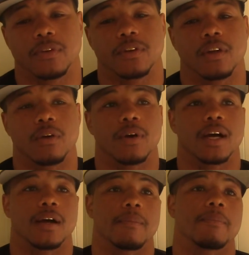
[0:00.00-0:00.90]
you know,
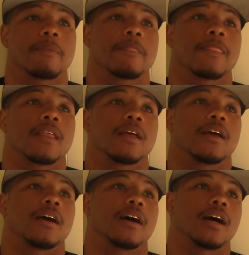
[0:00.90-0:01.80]

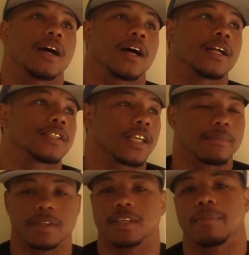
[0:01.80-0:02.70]
um,
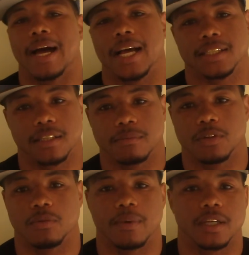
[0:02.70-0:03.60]
tempted to boxing
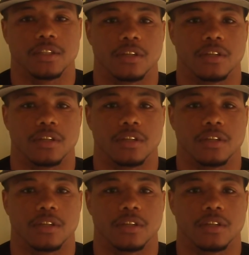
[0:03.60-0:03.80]
too much.